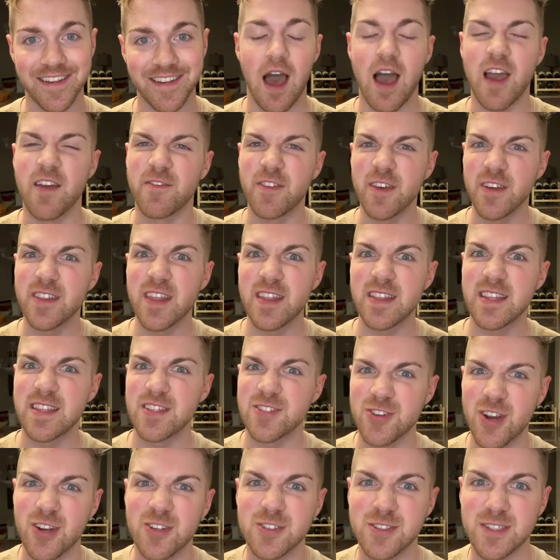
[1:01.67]
I feel that the
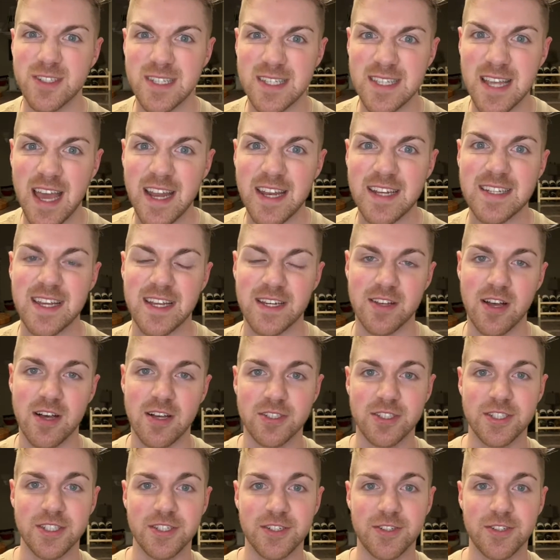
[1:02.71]
Instructional Design and Technology